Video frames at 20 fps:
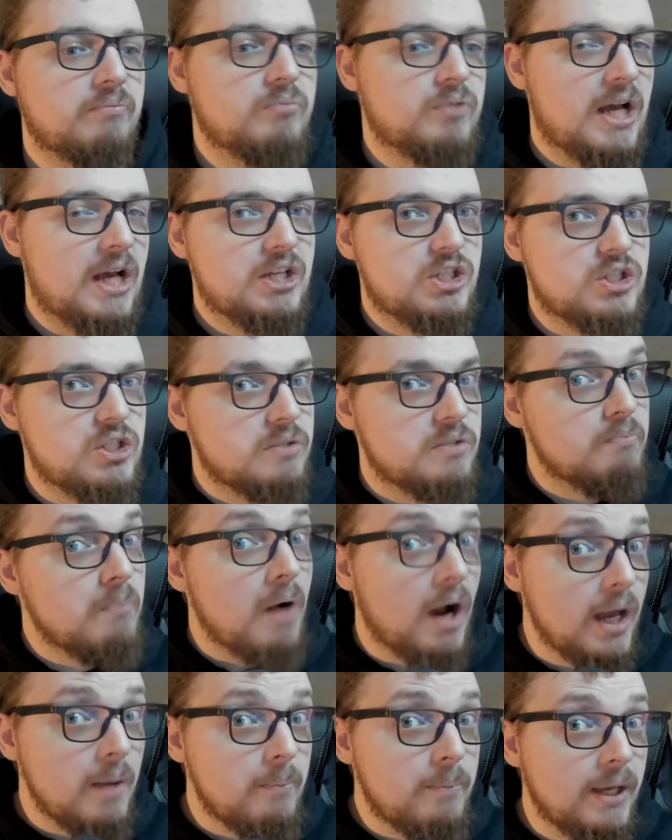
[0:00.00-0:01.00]
That's just
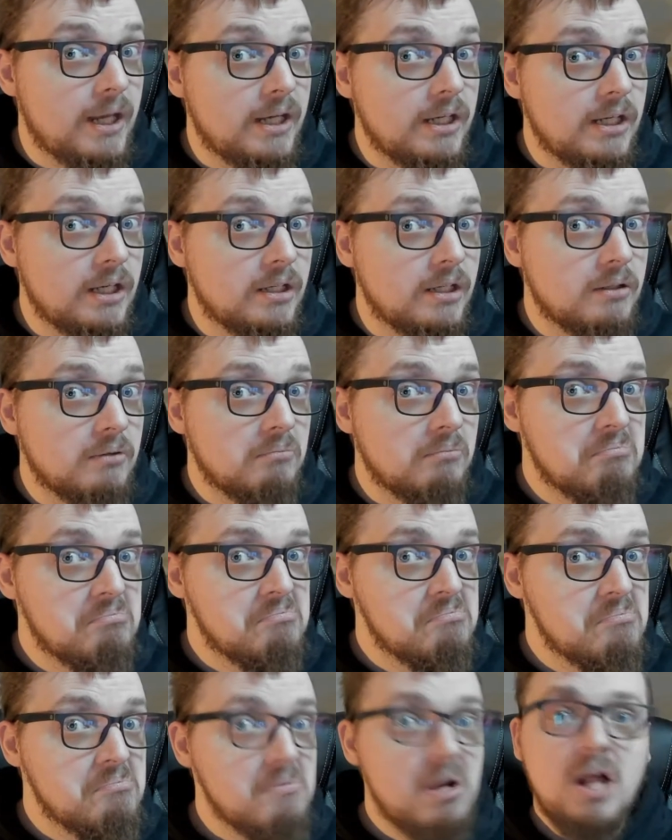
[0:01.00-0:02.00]
my opinion.
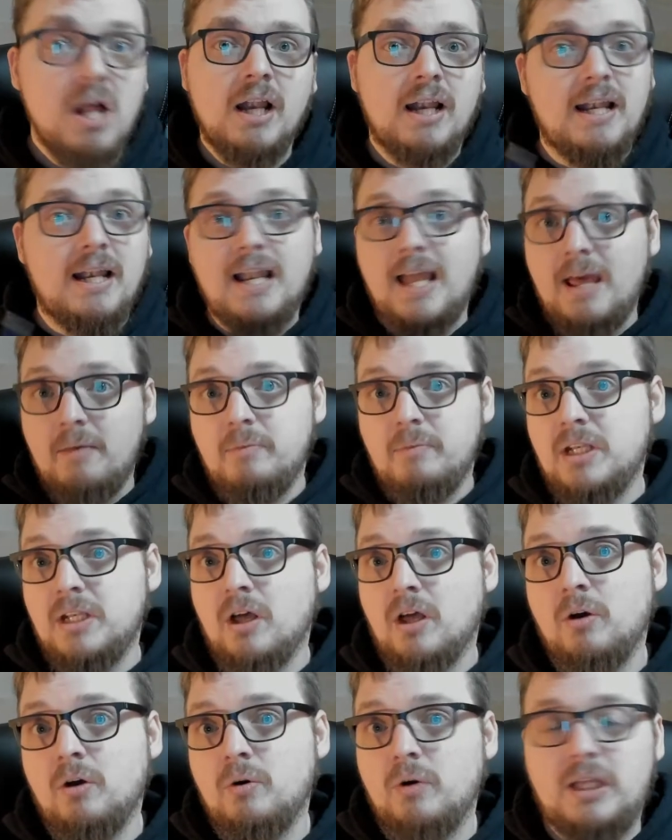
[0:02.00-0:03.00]
Let me
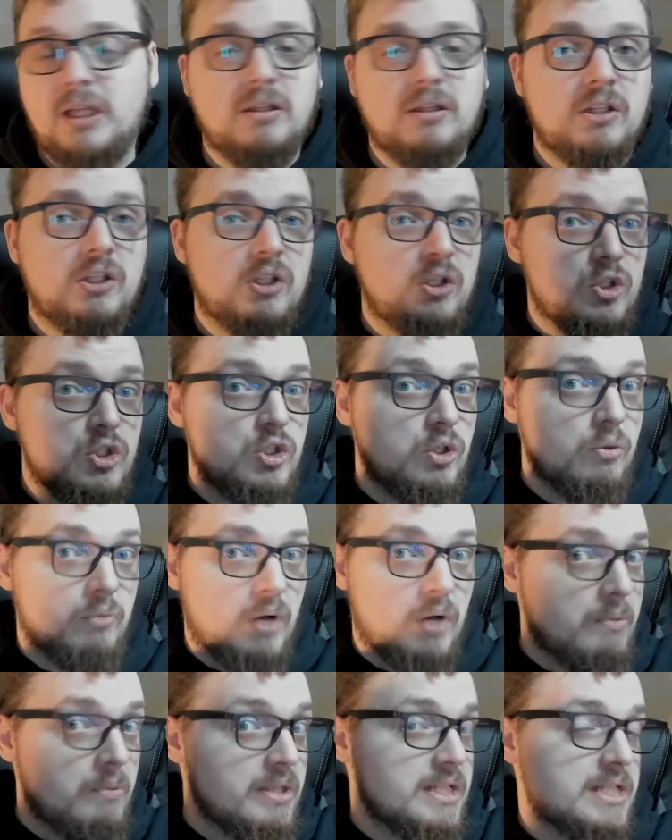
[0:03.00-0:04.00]
know in the YouTube
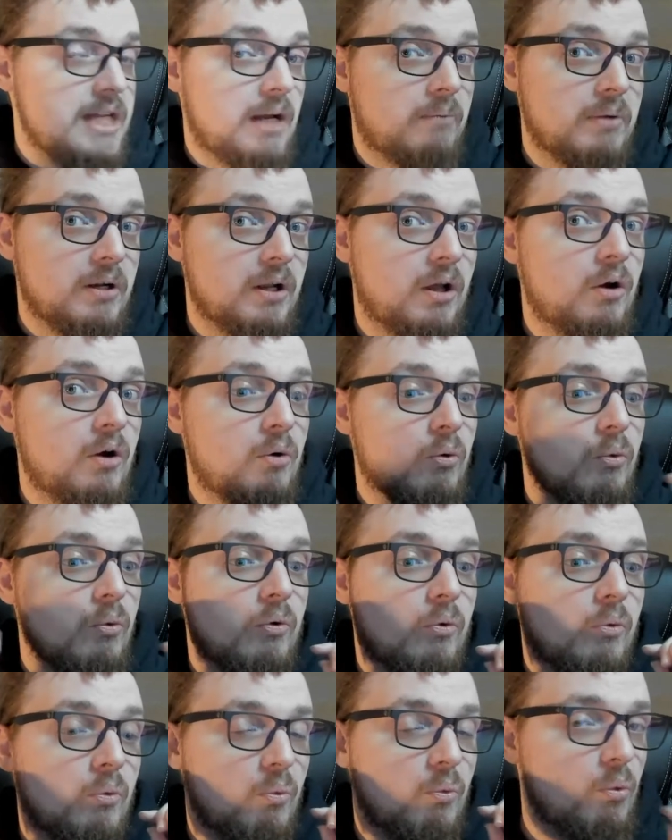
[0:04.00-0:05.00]
comments down below
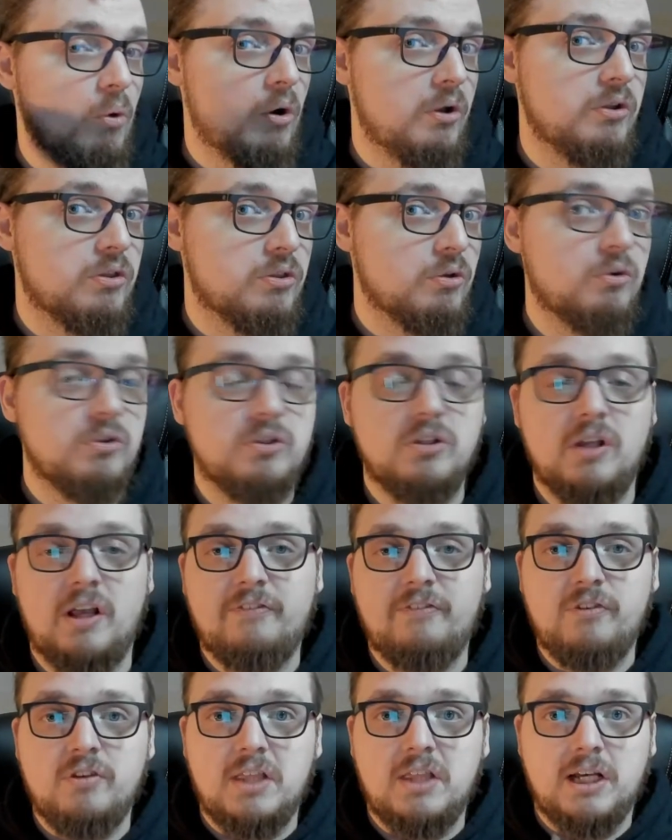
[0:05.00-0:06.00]
what you thought.
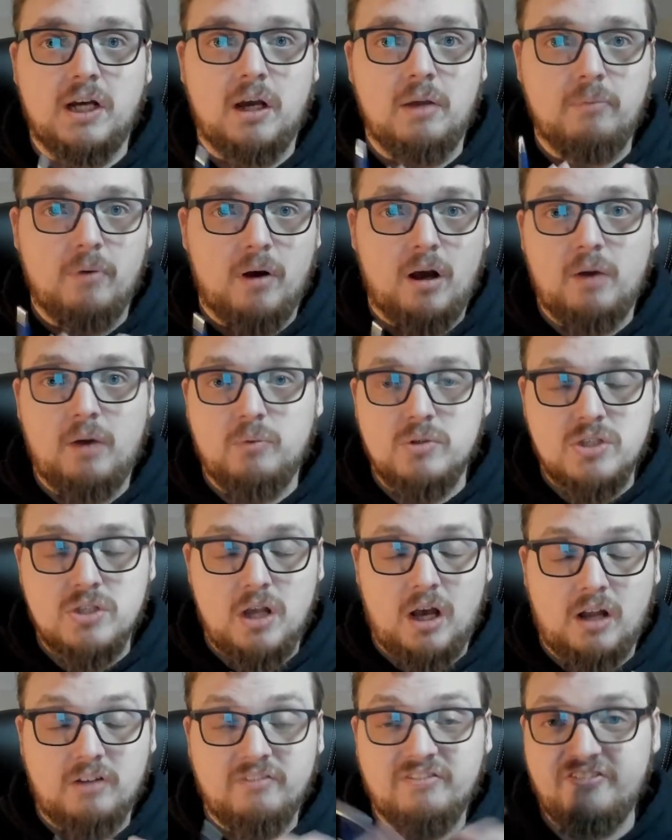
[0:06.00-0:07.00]
If you think I was
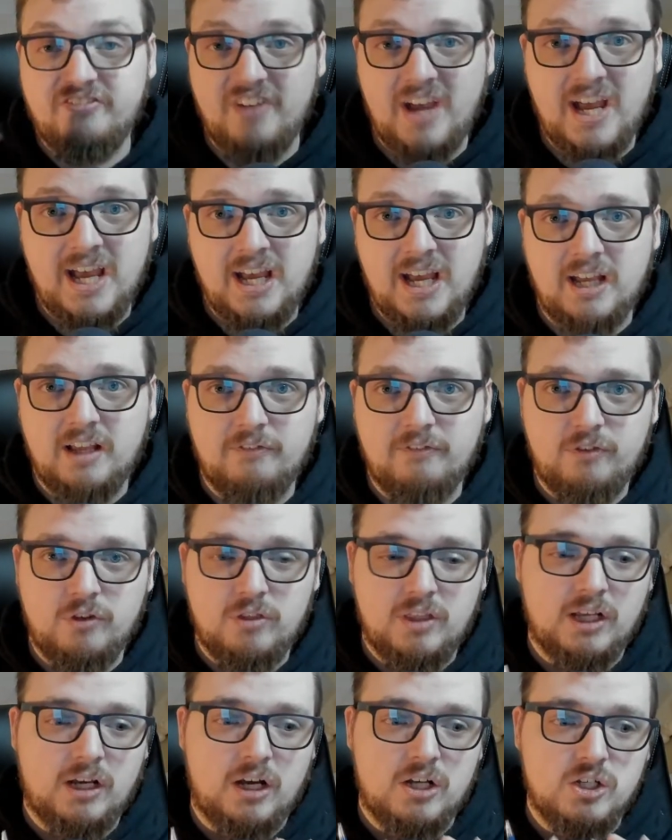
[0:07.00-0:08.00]
unfair, if you
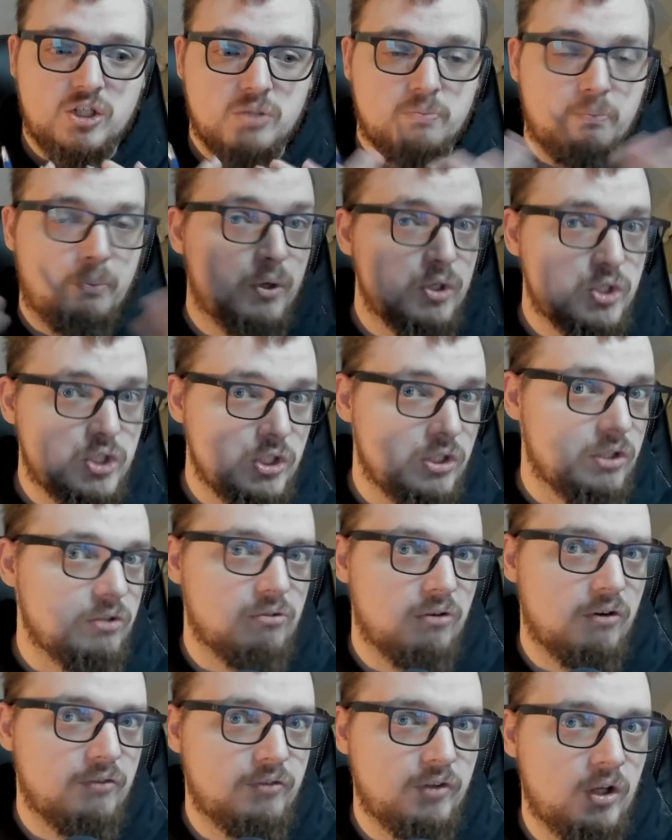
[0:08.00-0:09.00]
think I just butchered the
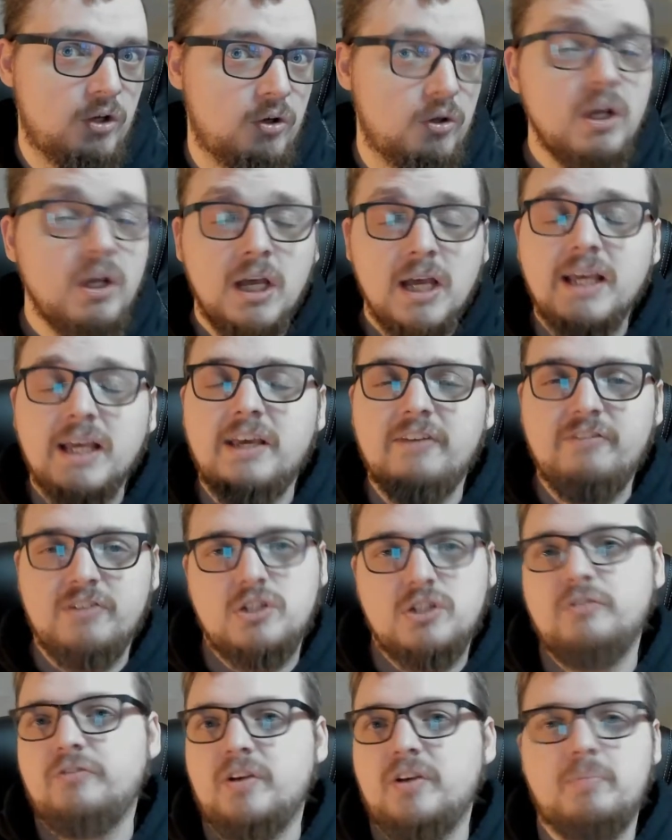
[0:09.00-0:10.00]
review, give
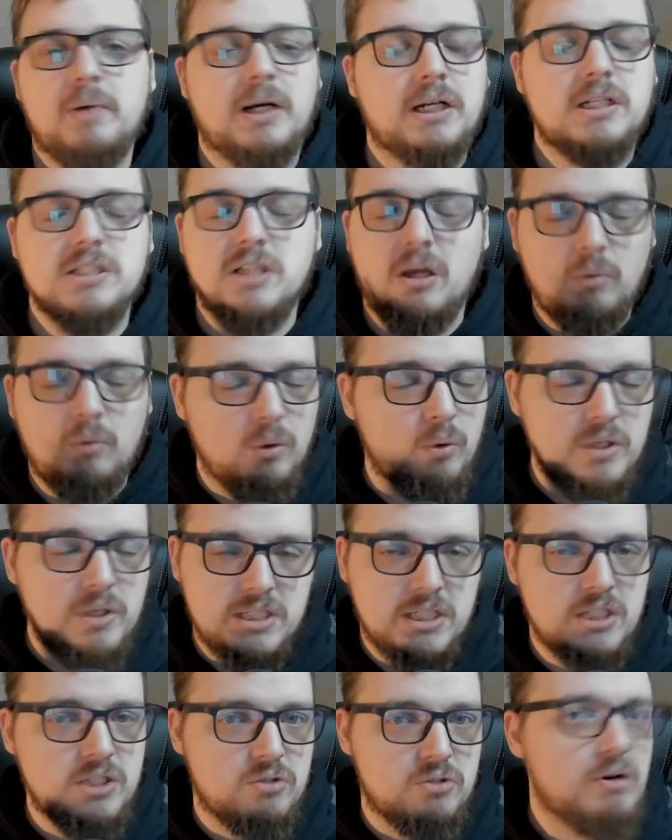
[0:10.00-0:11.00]
us your feedback, because I'll
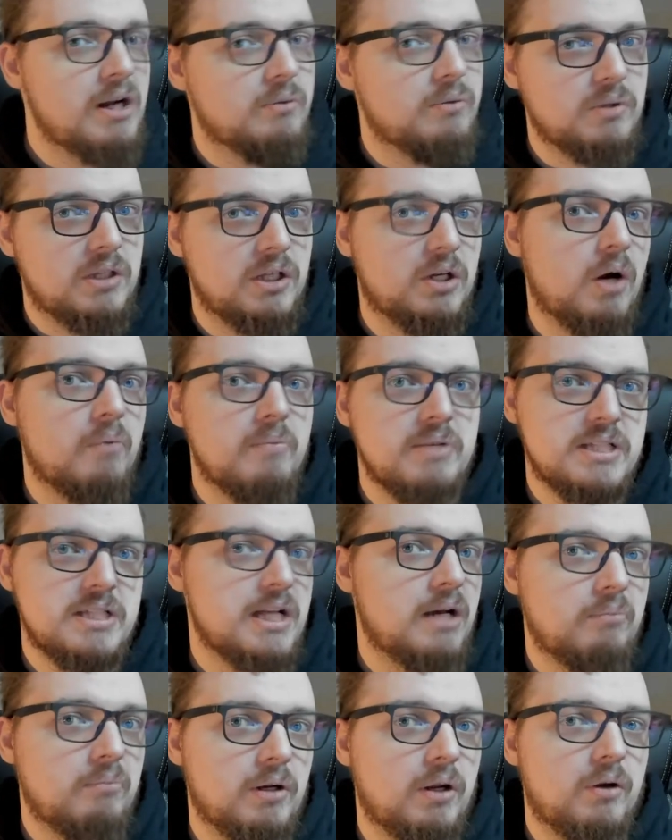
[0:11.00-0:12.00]
always interact with the comments
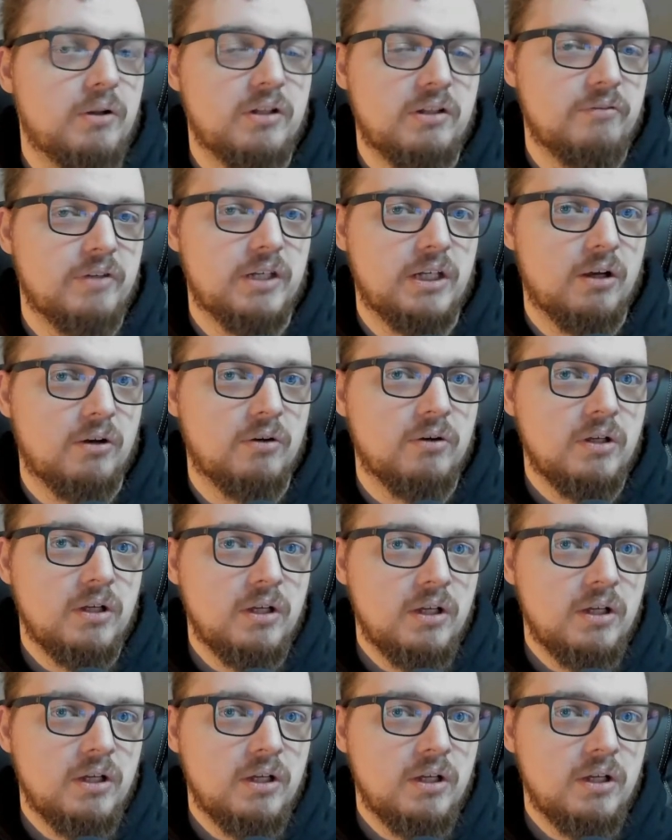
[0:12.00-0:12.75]
down below in the video.